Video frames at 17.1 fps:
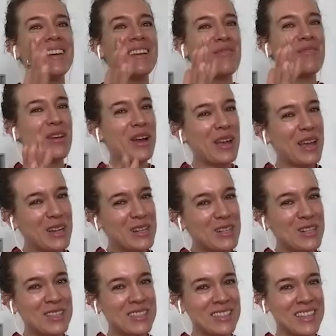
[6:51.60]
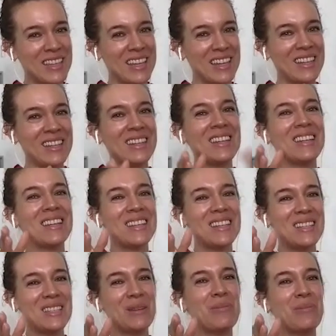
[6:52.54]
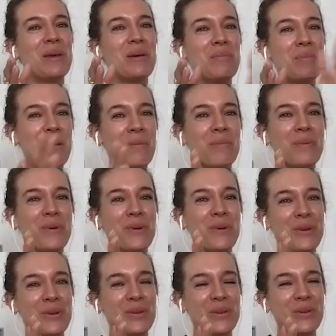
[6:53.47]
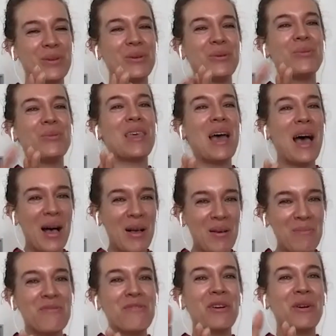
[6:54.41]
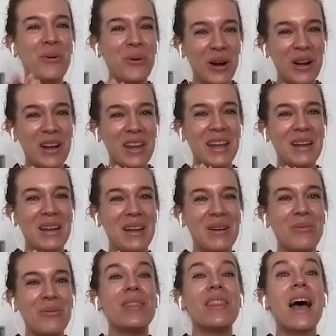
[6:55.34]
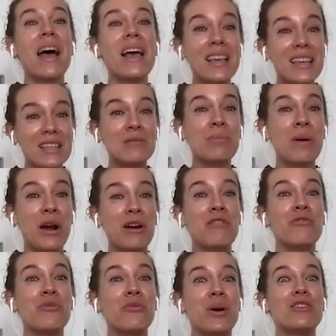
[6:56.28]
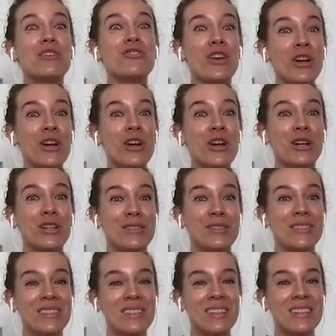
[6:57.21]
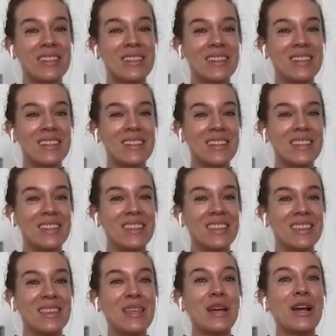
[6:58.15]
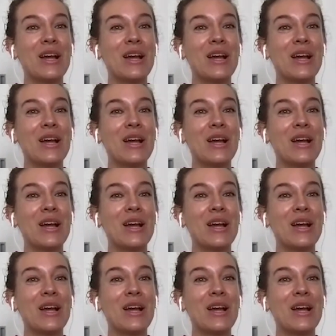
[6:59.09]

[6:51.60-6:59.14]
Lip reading: very interesting to meet people with help for hoarding when that is part of what triggers their